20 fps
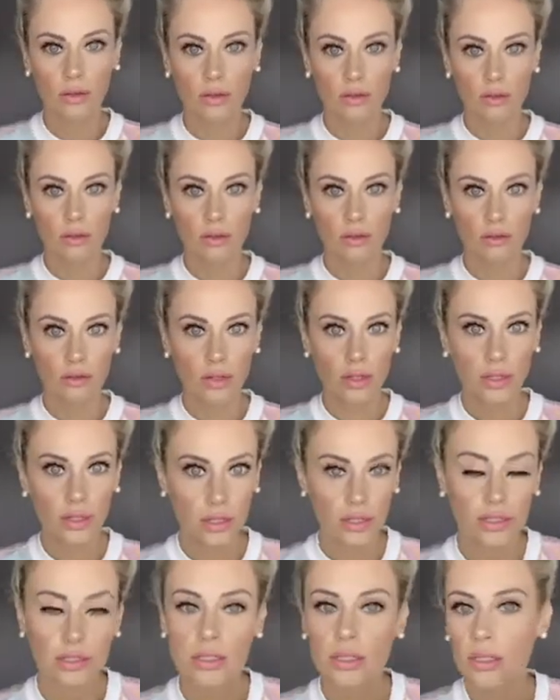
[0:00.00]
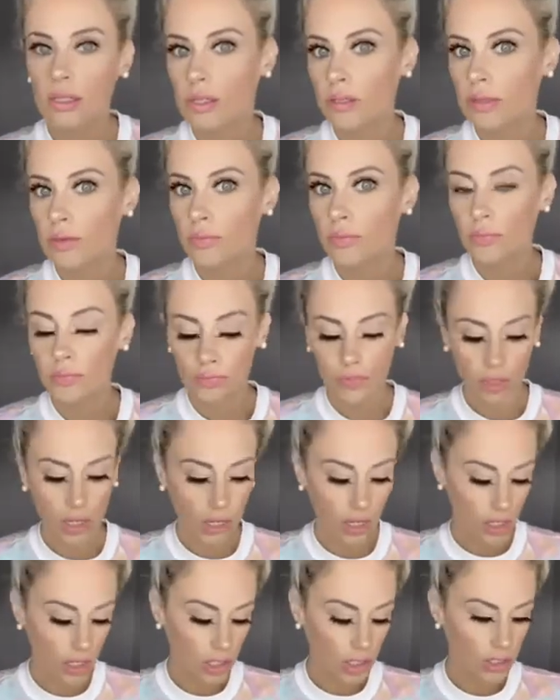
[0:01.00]
All right.
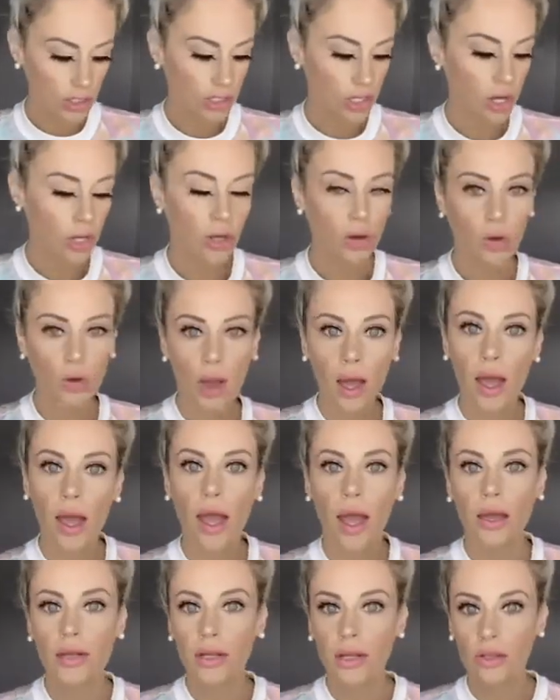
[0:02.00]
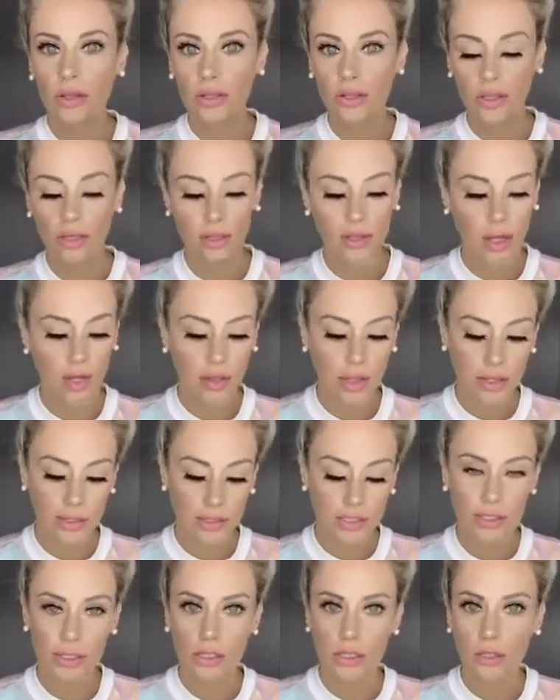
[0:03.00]
So another thing that I like to
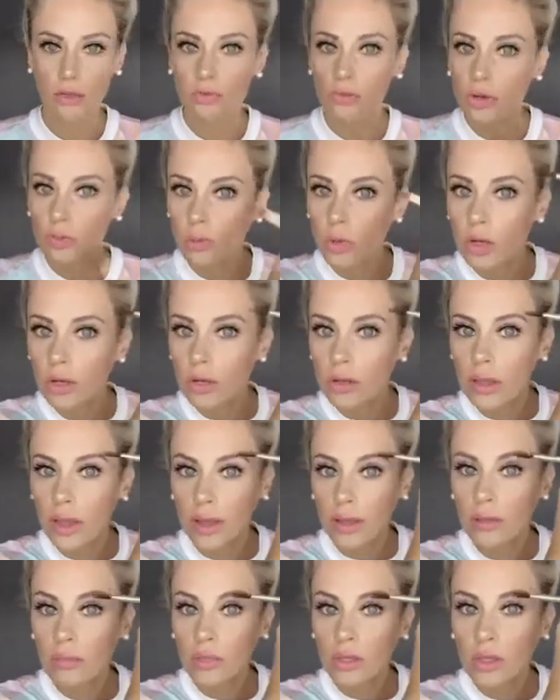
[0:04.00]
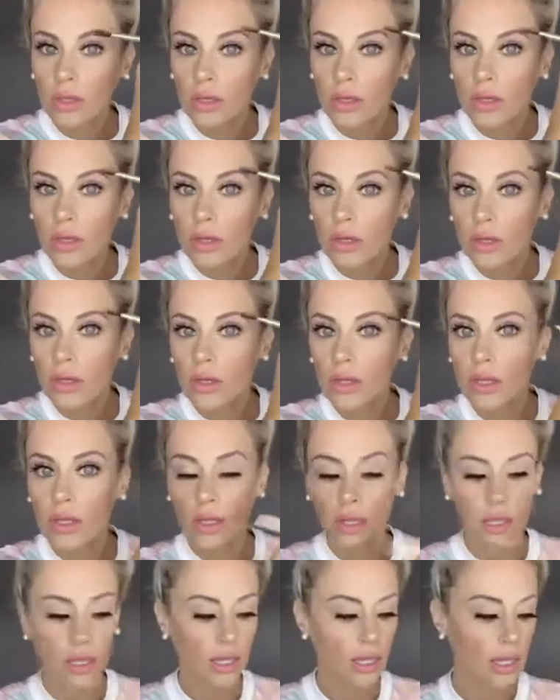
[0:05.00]
do for a more glam look
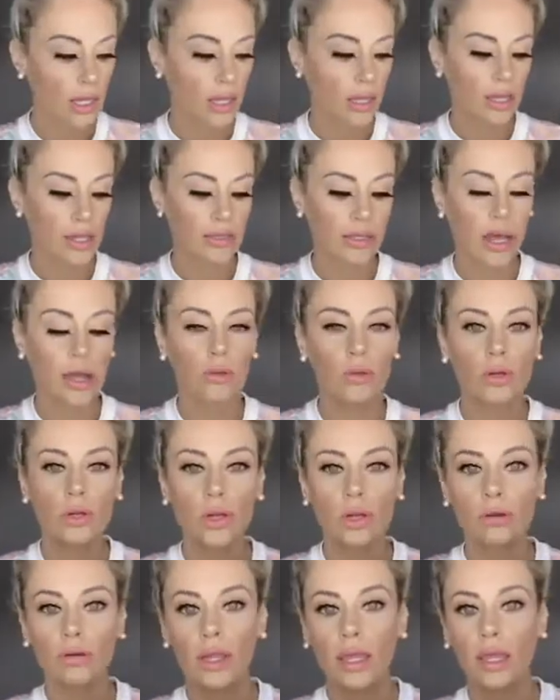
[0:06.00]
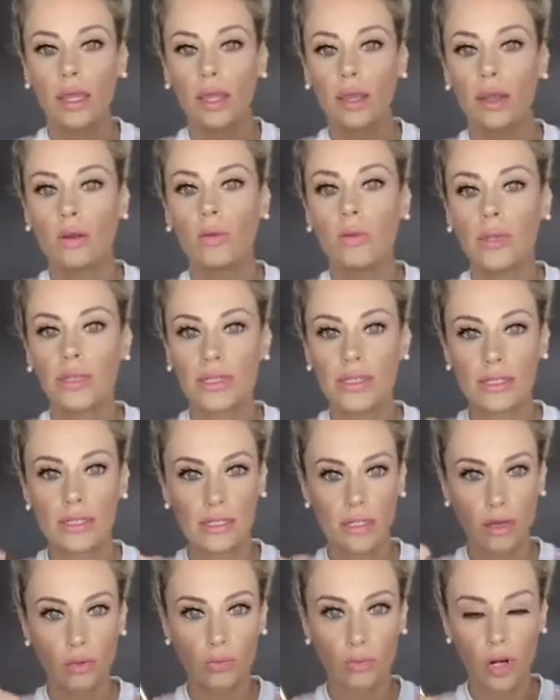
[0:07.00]
is I will go in with this
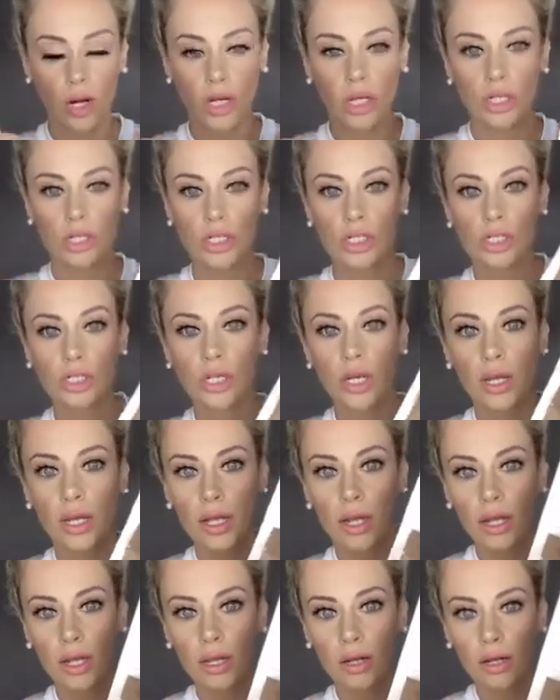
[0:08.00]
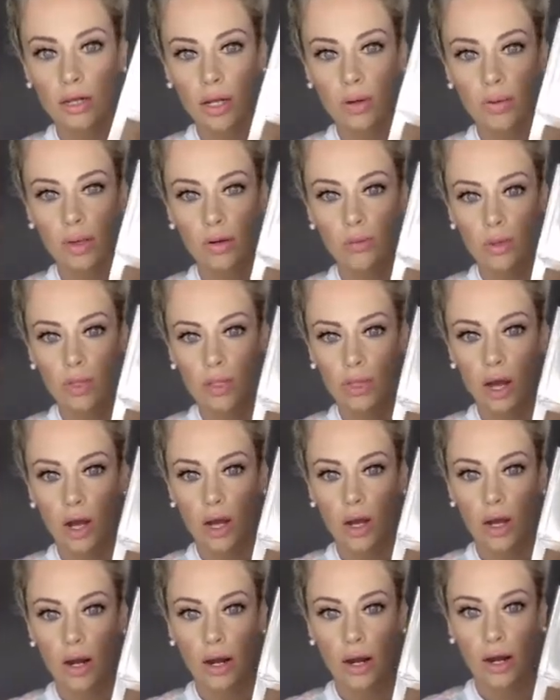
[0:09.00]
same brush, and I'll go in with
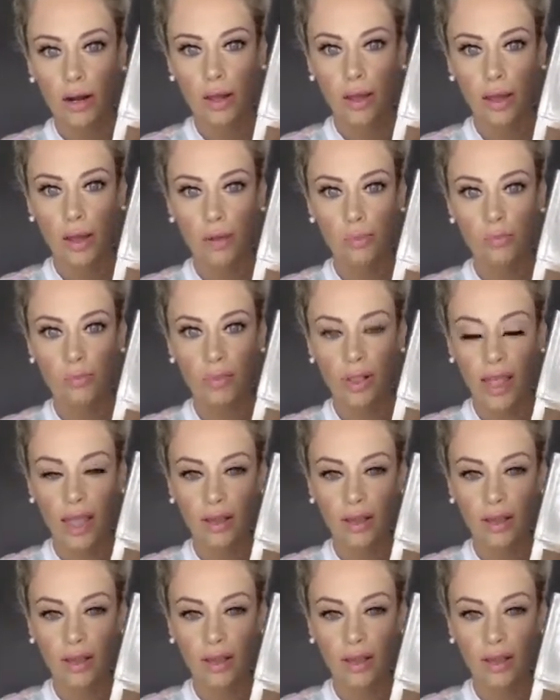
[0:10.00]
our Black